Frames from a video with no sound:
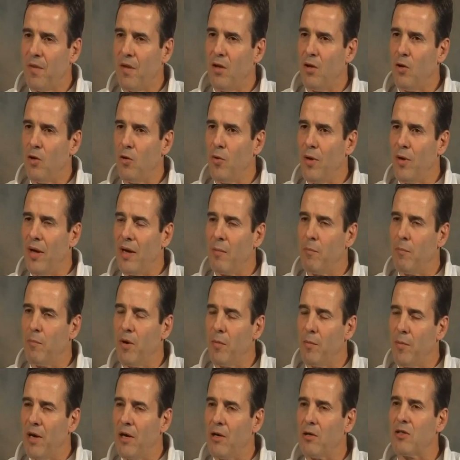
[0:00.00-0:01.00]
You got to
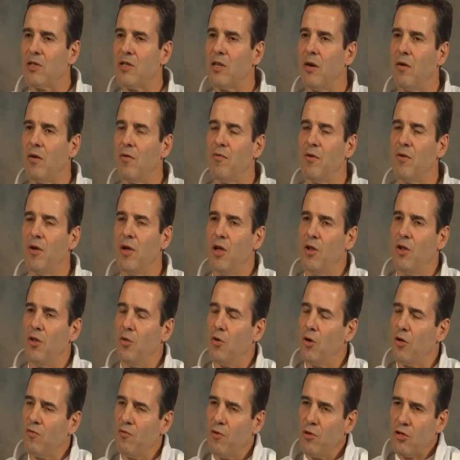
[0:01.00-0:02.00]
prepare yourself
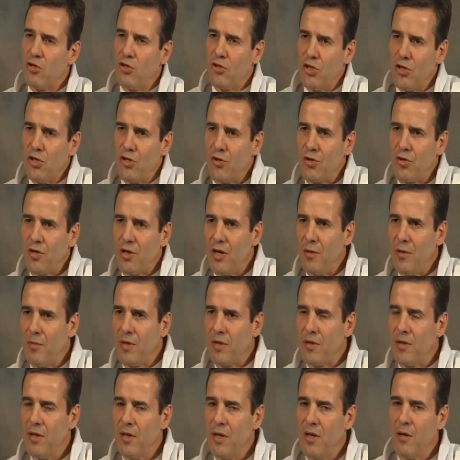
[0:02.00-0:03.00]
not for Jiu-Jitsu
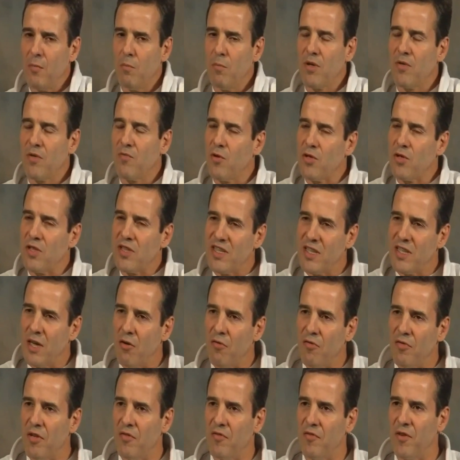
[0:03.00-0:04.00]
tournament, but for
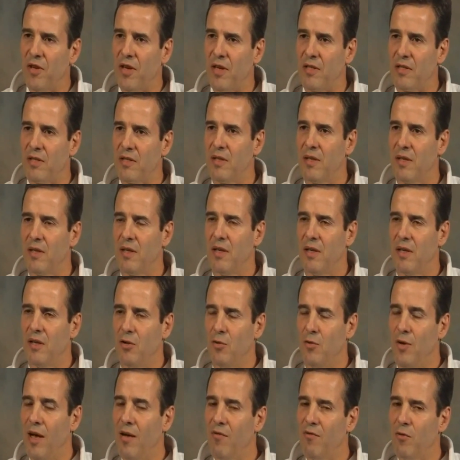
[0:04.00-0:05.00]
self-defense.
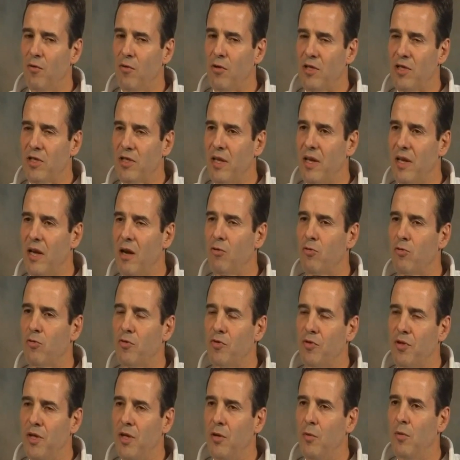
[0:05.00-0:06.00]
You have to understand how
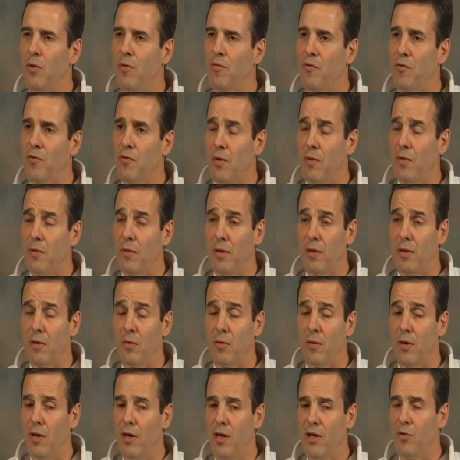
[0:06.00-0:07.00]
to deal with,
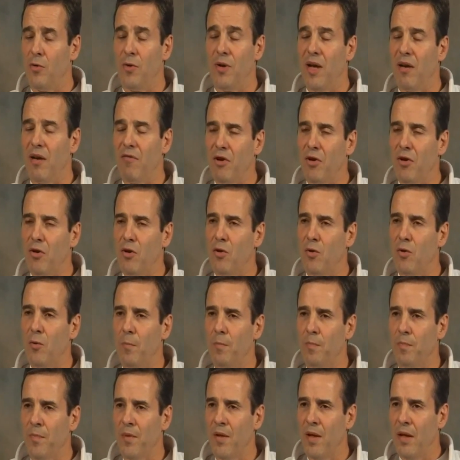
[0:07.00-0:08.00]
you never
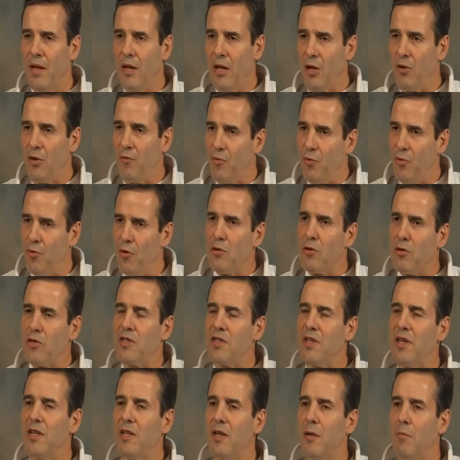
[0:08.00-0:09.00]
know. If you
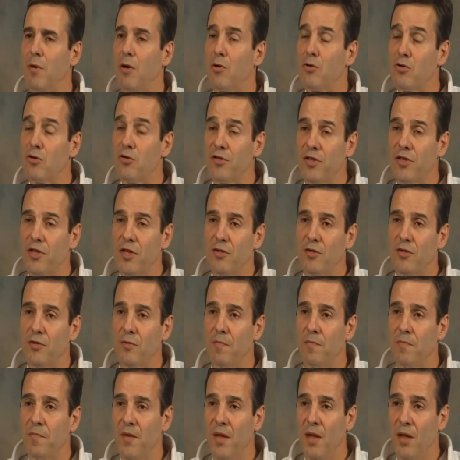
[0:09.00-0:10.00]
understand about
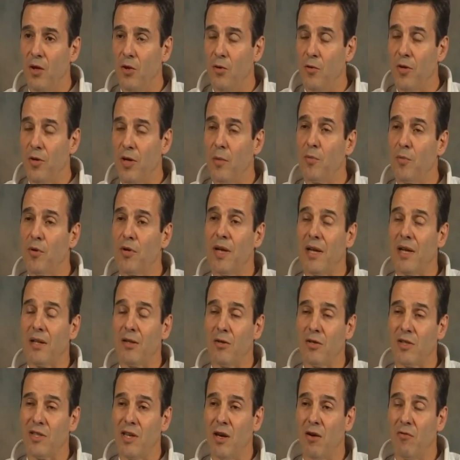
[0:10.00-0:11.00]
Jiu-Jitsu, you can
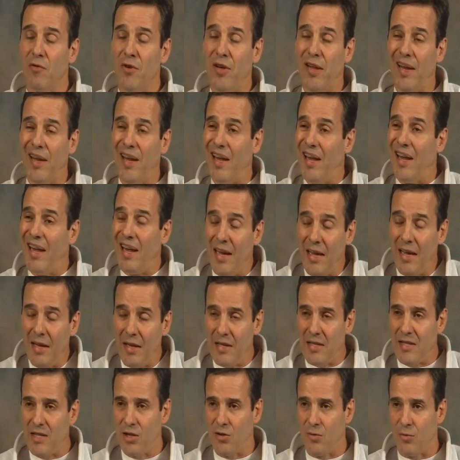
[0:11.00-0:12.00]
protect yourself in
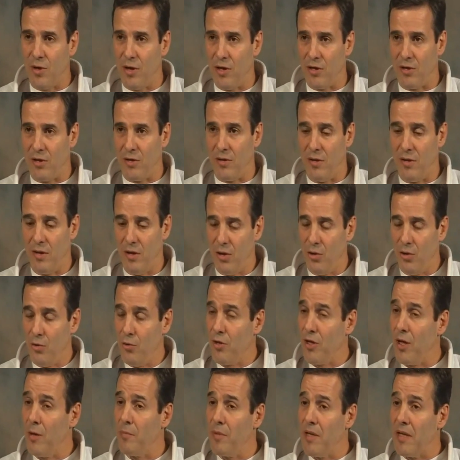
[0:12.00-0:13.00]
any situation.
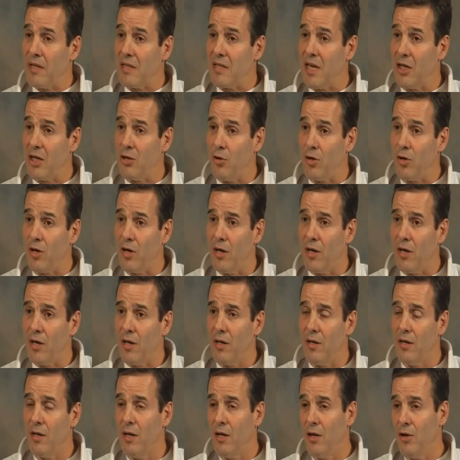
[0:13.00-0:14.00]
You can be inside your
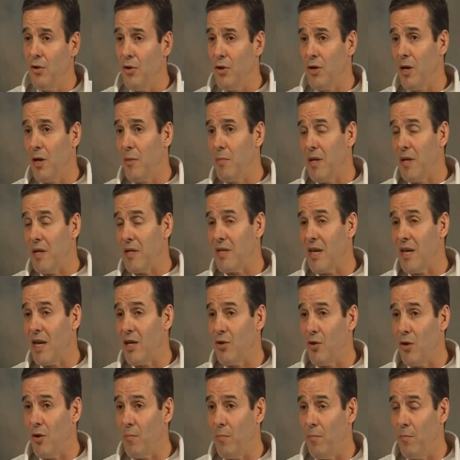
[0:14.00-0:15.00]
car, you can be
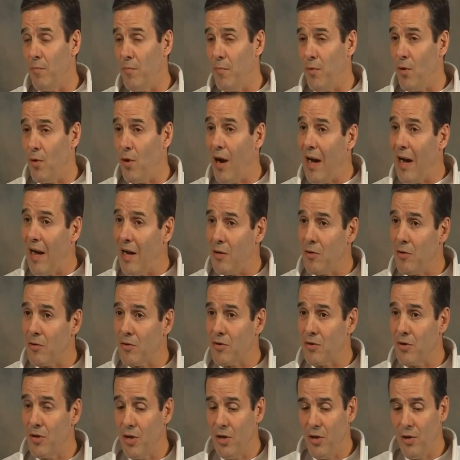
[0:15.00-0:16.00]
inside your
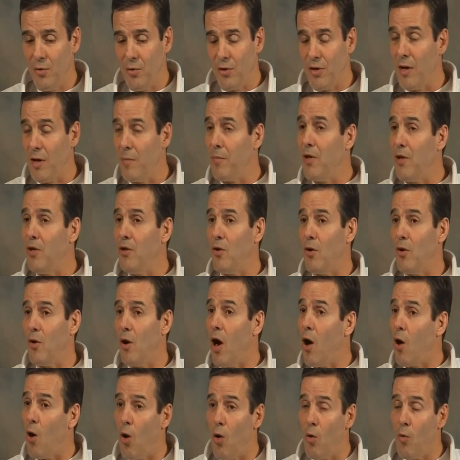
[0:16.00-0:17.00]
house, you can be in your
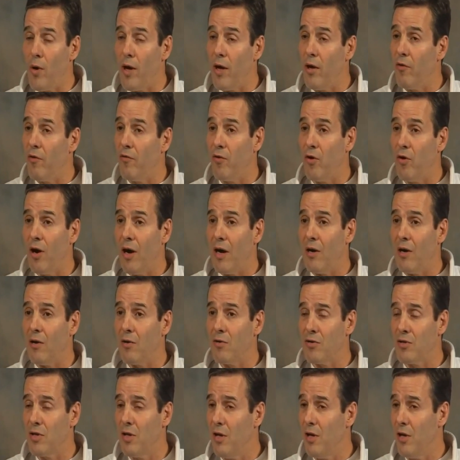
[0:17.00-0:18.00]
hallway of your
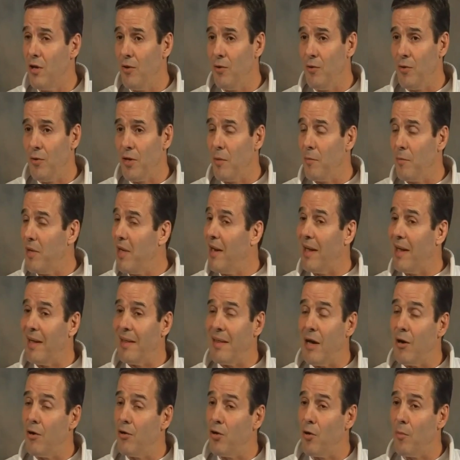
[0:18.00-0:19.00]
house, you can be
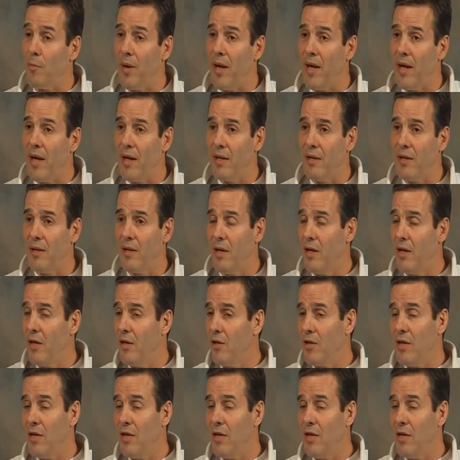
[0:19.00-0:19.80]
laying down in your bed.